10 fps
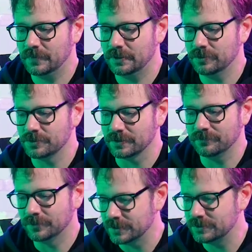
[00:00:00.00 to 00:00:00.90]
using
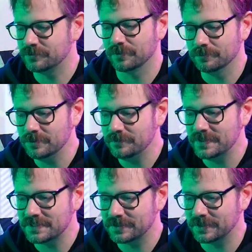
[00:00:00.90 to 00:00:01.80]
footage from
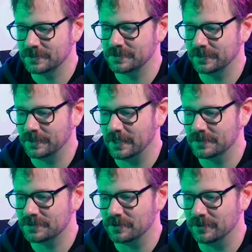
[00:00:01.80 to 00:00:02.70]
movies and things like
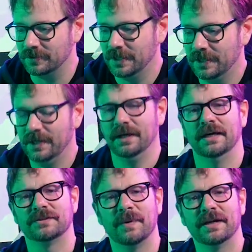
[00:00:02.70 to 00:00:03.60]
that. So
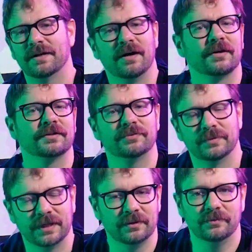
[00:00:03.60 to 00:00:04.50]
it's made it hard
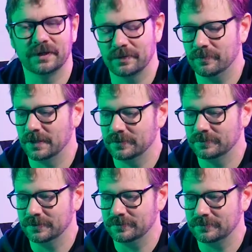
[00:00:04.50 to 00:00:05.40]
when I want,
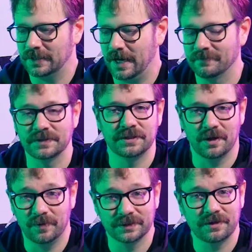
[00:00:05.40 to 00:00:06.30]
you know, obviously
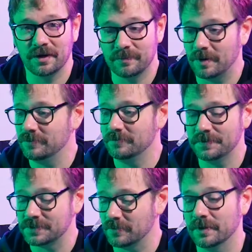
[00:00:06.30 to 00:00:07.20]
I want to talk about
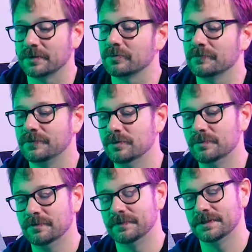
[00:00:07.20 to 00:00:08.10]
movies, I want to review
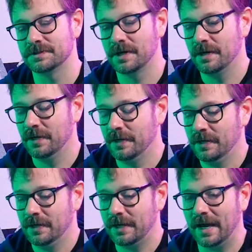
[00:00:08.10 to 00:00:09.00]
movies,
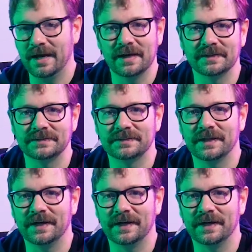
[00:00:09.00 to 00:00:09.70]
and